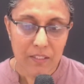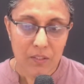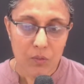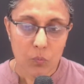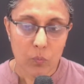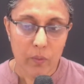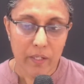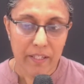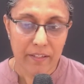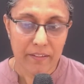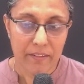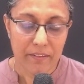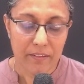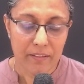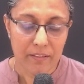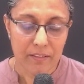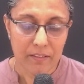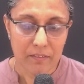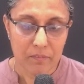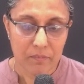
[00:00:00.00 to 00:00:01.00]
where
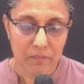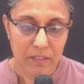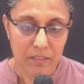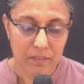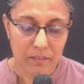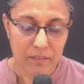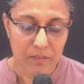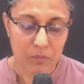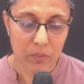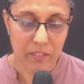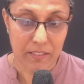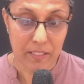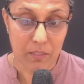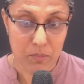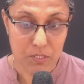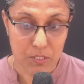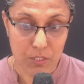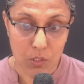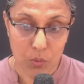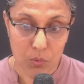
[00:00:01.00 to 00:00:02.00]
uh, uh, where there
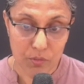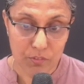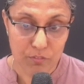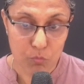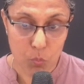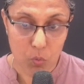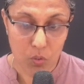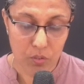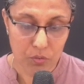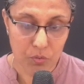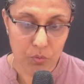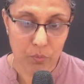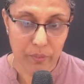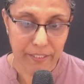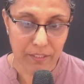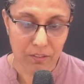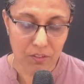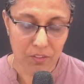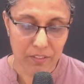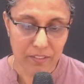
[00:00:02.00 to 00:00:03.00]
was a lot of war
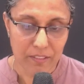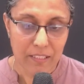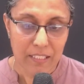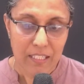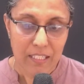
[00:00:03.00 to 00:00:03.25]
going on